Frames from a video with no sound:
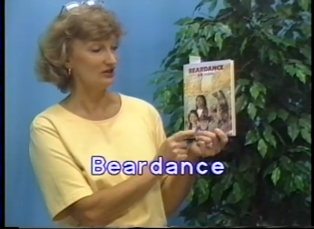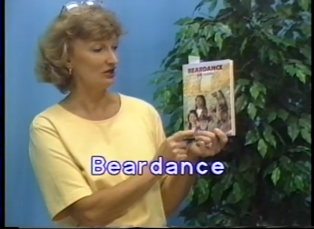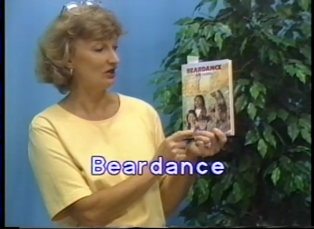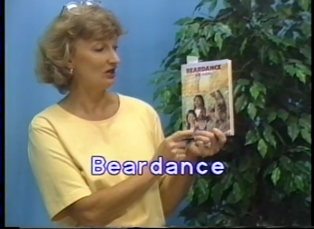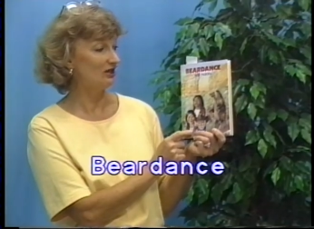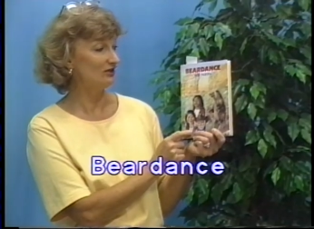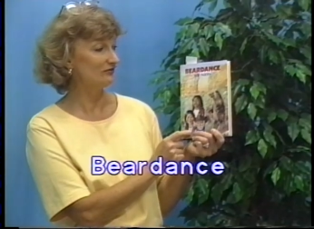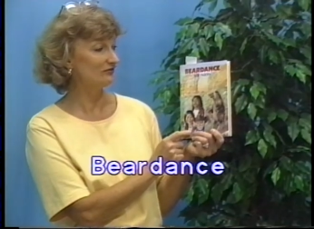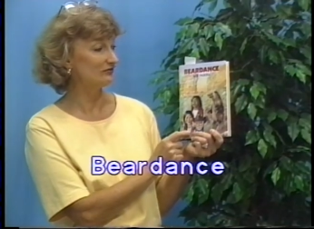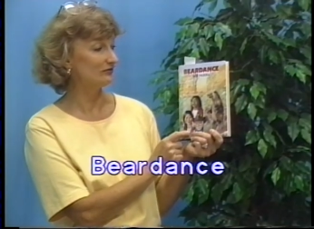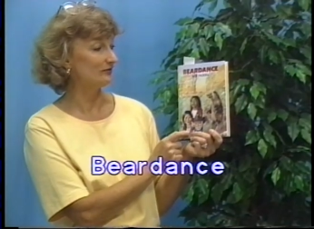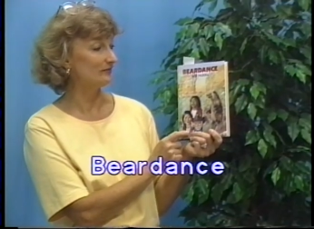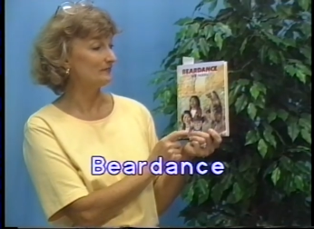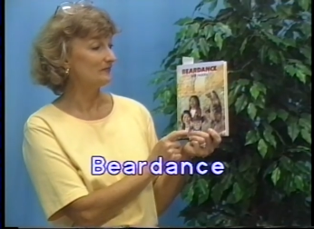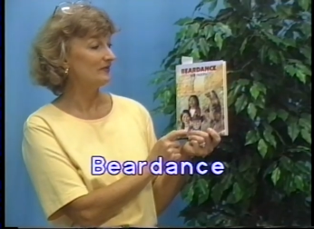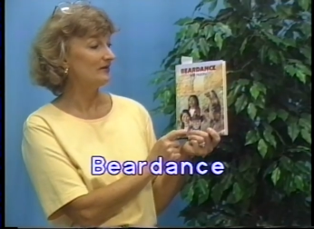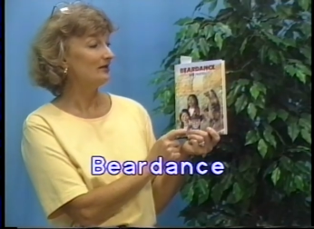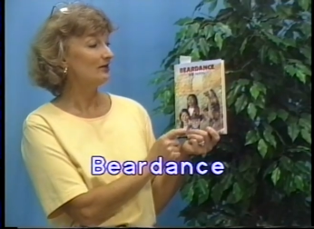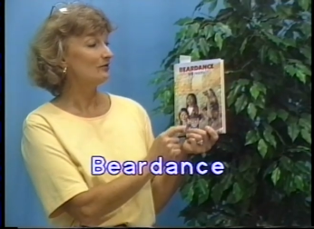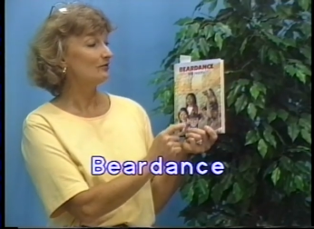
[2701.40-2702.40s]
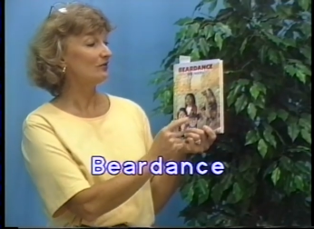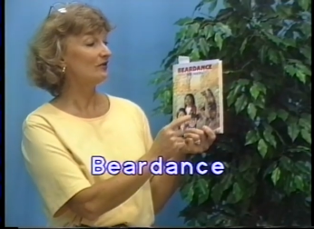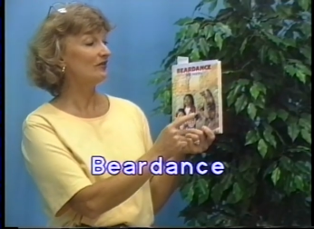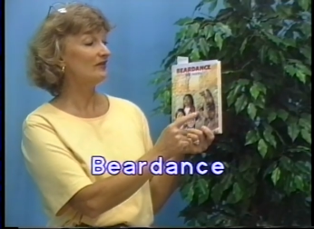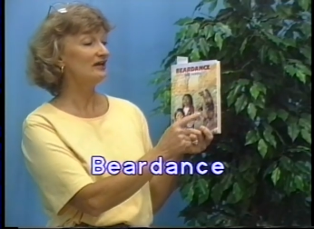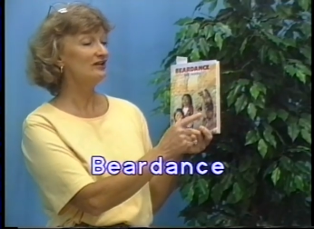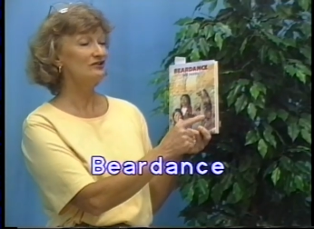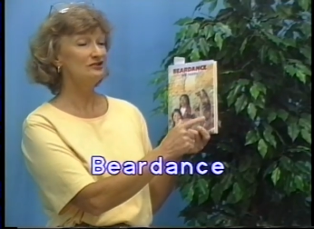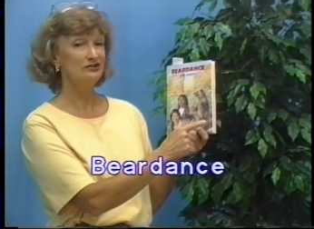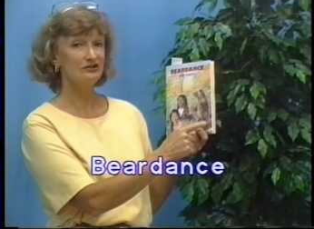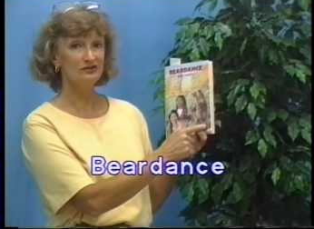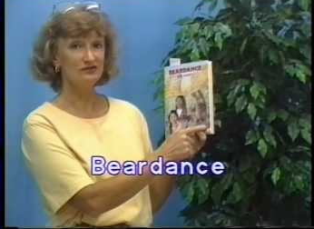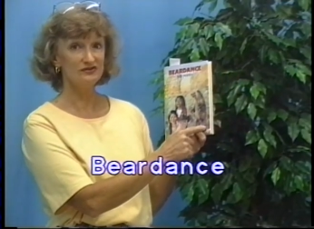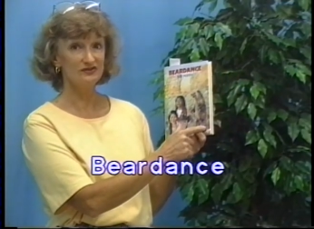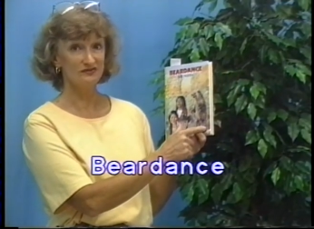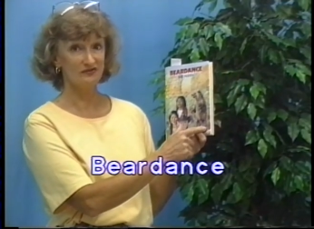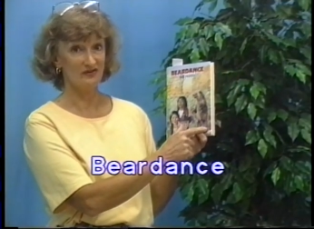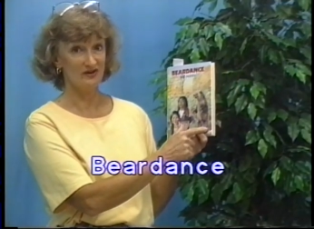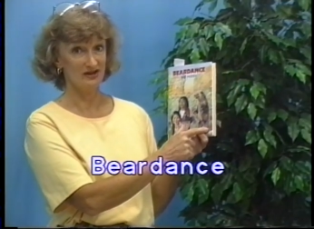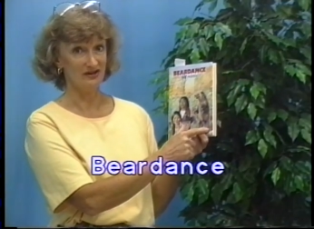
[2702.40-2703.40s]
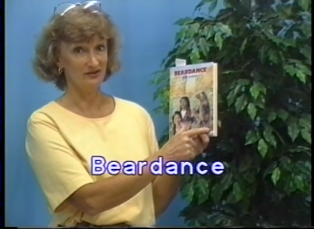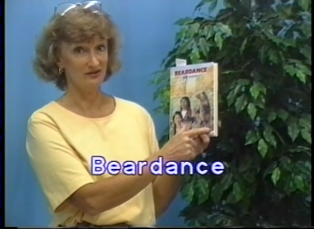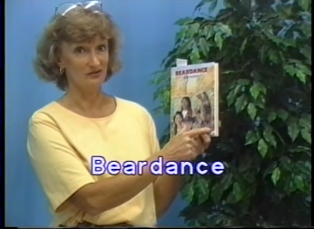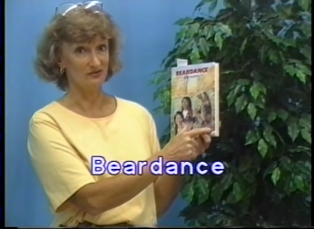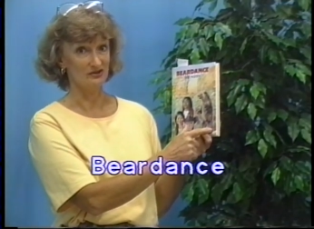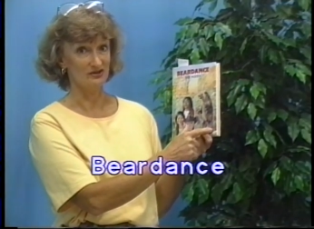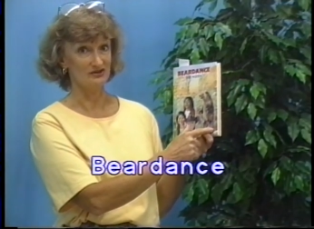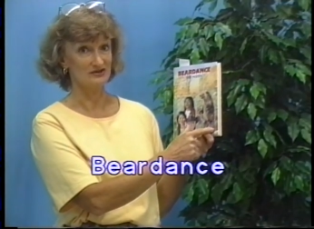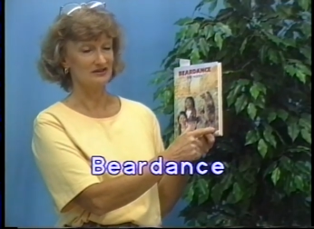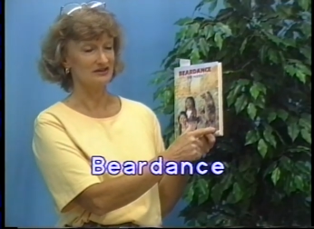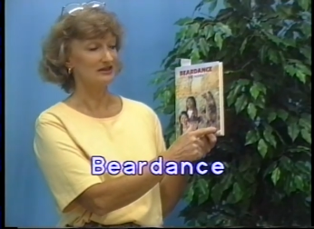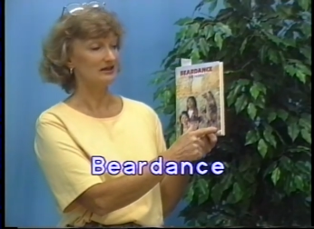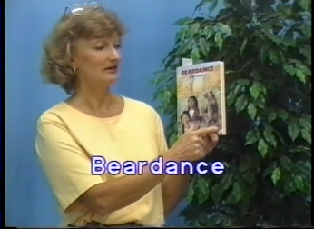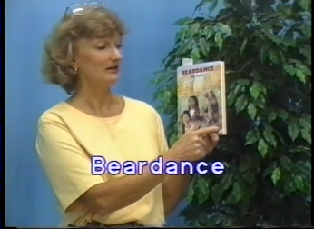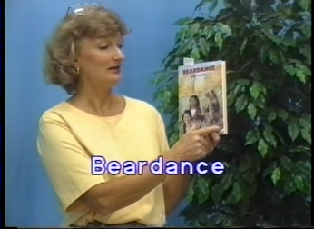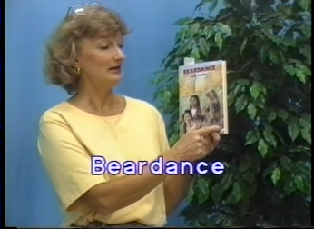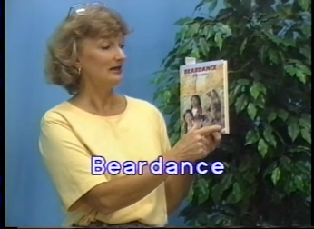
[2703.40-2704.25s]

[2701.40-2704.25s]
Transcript: also. Well, they do find the grizzly.